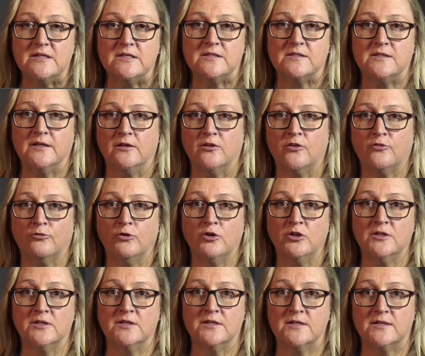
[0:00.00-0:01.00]
is that through
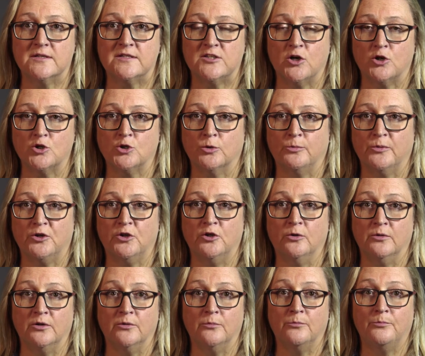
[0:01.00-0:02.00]
the social
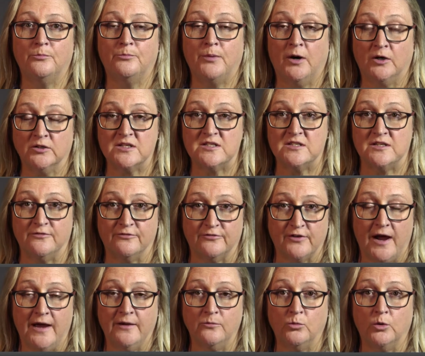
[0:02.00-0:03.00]
procurement policy
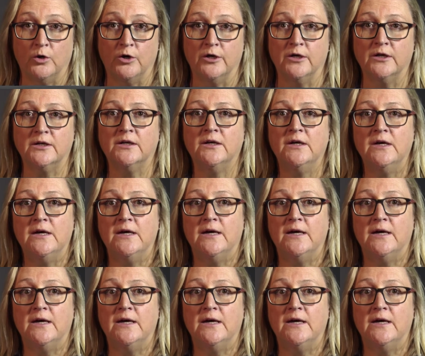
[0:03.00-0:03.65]
framework,